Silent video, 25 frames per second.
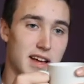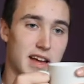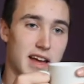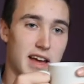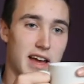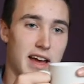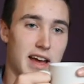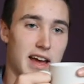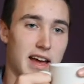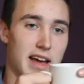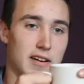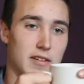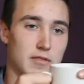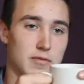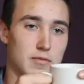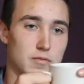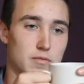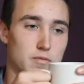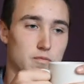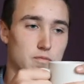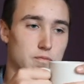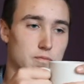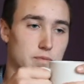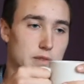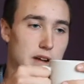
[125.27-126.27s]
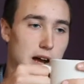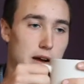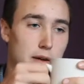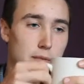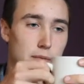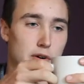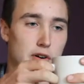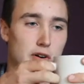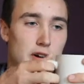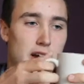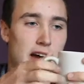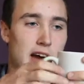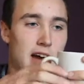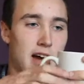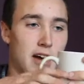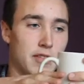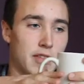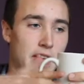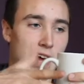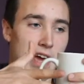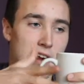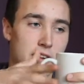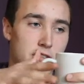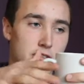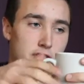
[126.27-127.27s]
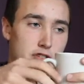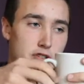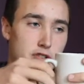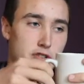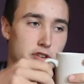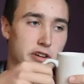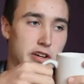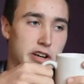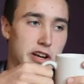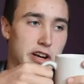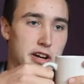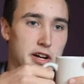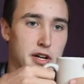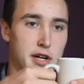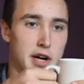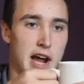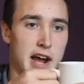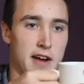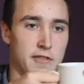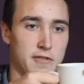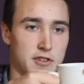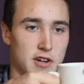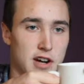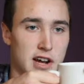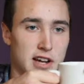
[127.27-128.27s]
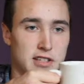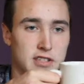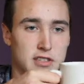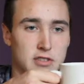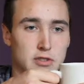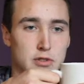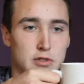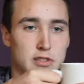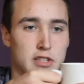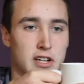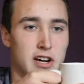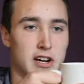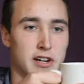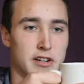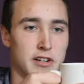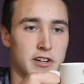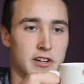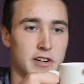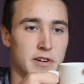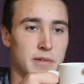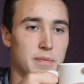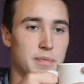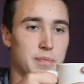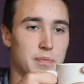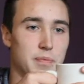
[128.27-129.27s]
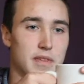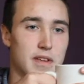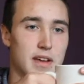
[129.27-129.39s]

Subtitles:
And coming around the end of junior year after high school soccer,